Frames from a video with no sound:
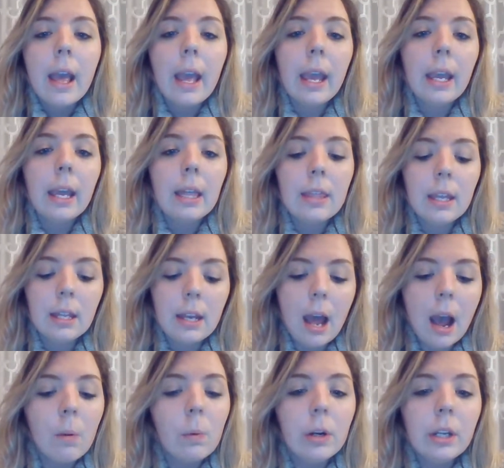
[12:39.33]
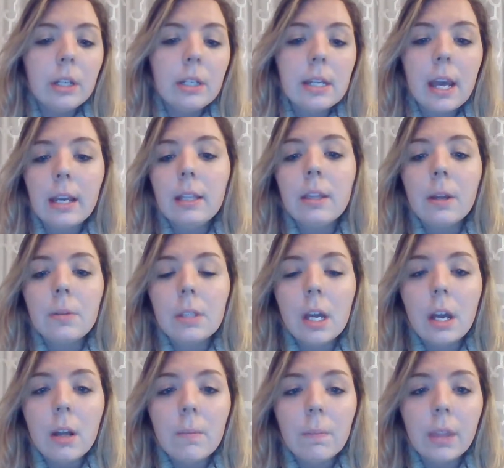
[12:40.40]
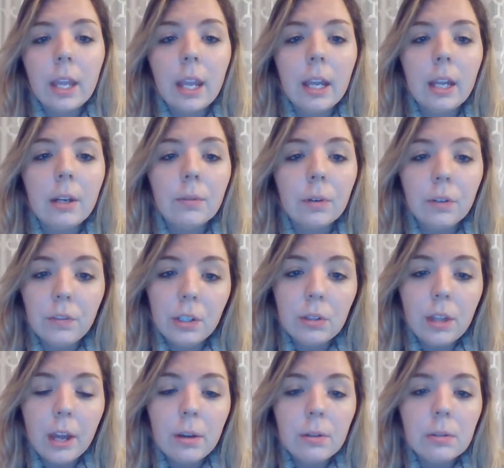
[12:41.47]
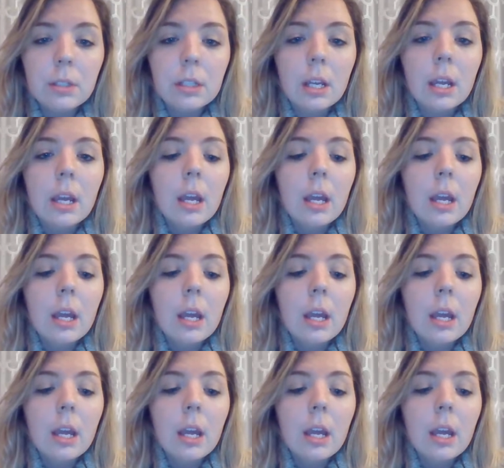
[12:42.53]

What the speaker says: And then I would take those up and review those